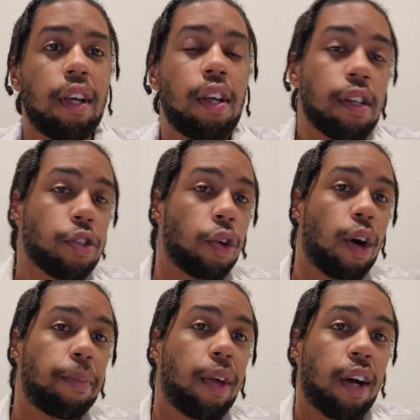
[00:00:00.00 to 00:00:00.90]
So the
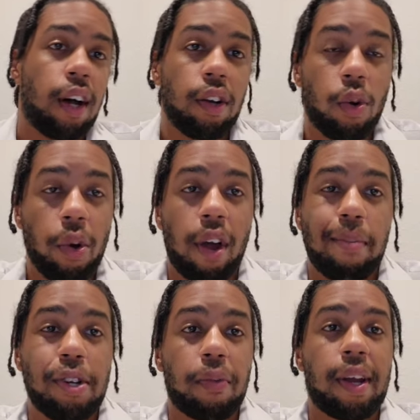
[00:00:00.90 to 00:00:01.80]
quote
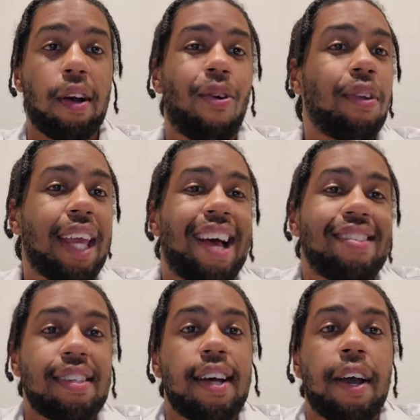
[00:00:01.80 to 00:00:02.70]
object right now only has a
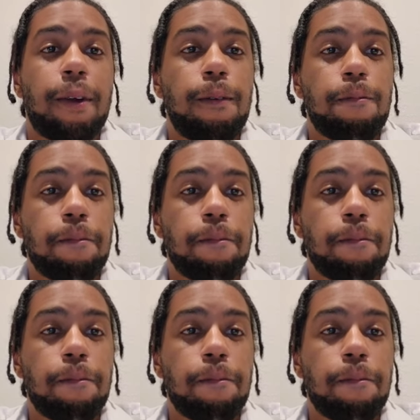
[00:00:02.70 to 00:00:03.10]
title